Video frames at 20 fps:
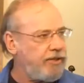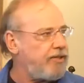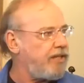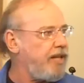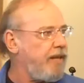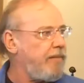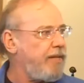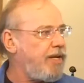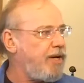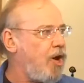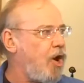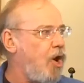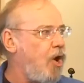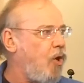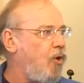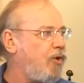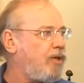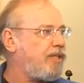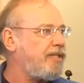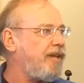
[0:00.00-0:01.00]
just let me
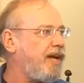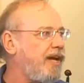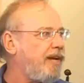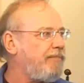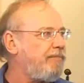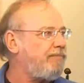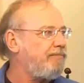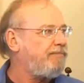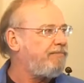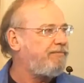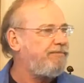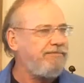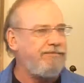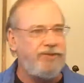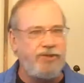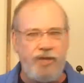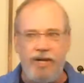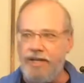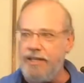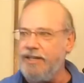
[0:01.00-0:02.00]
know, because I'm
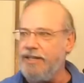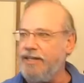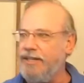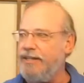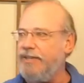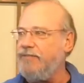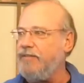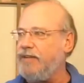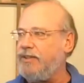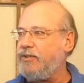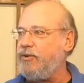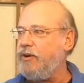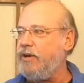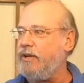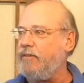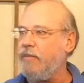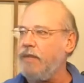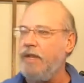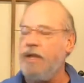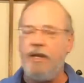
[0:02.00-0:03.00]
chugging into
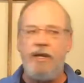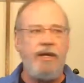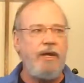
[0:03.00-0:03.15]
Victoria.